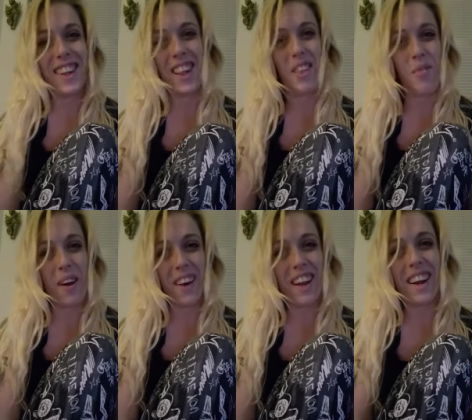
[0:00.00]
That's
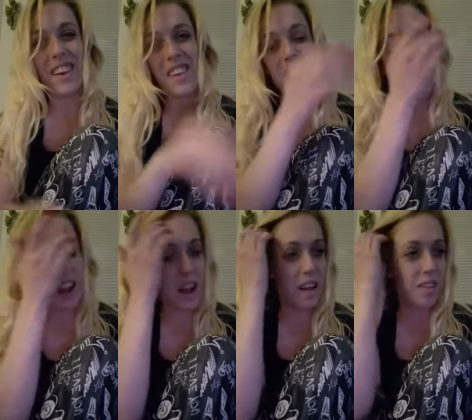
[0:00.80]
about it.
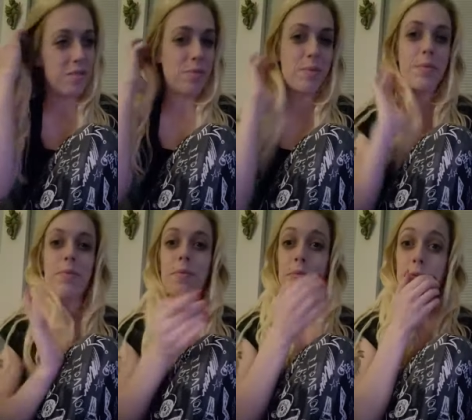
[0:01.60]
Um
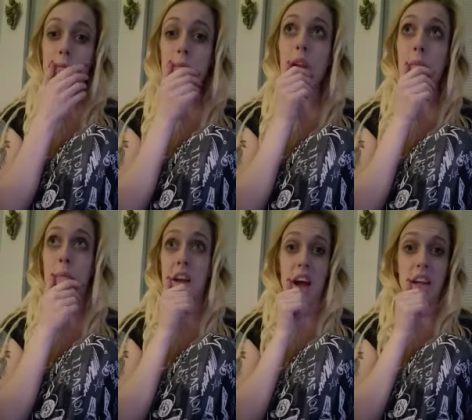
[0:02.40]

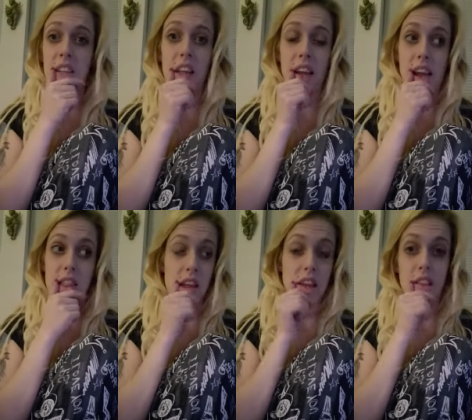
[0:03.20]
but not like I
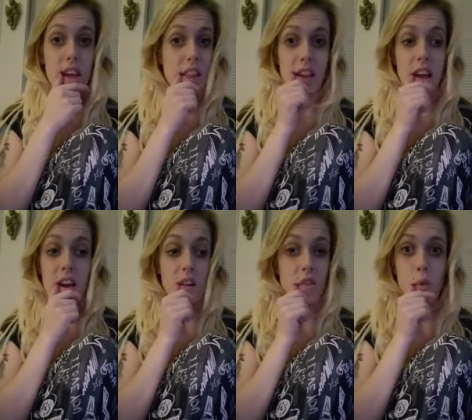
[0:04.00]
said to the extent
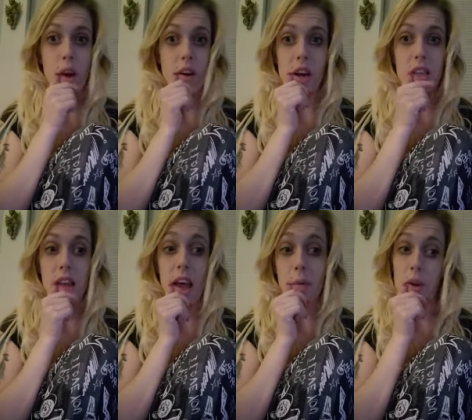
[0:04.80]
of where it,
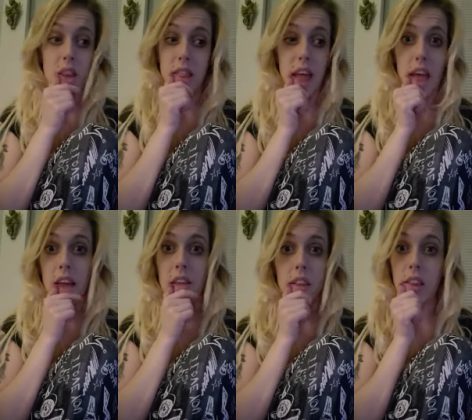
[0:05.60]
I would
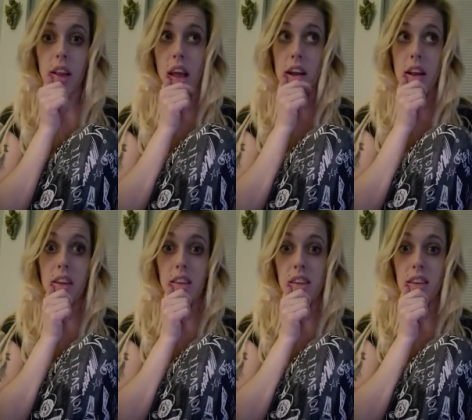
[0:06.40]
say I
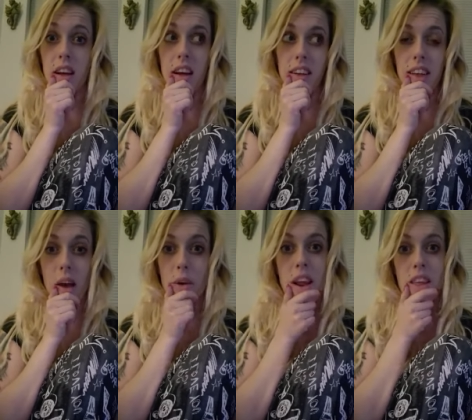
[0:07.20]
need to not
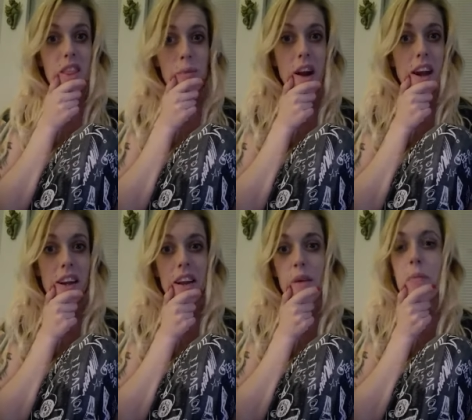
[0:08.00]
count it as sobriety
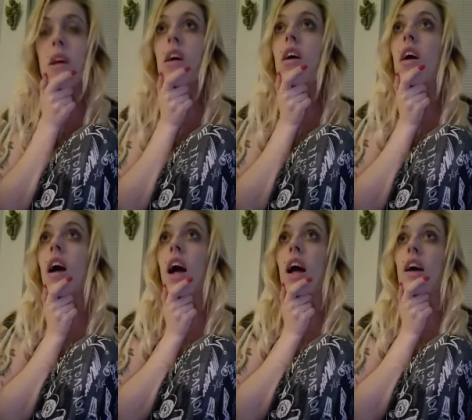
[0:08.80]
time
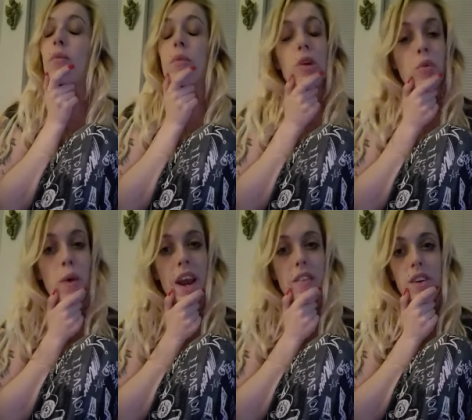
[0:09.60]
um, or
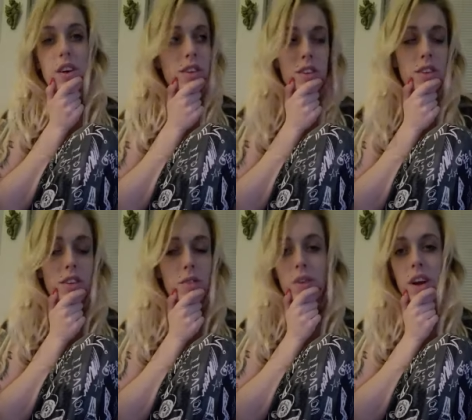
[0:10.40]
whatever,
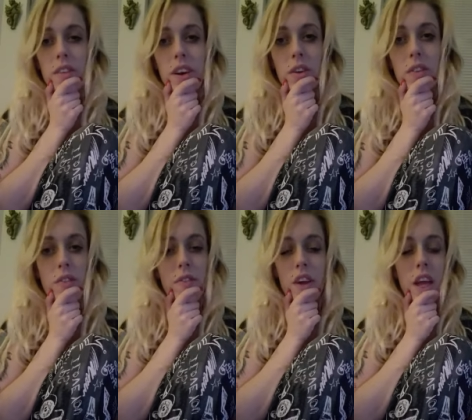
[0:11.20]
whatever. I don't
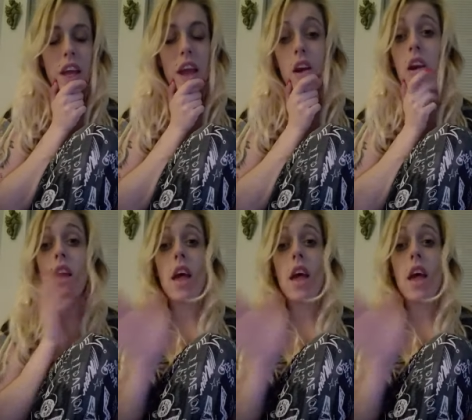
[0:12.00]
fucking care.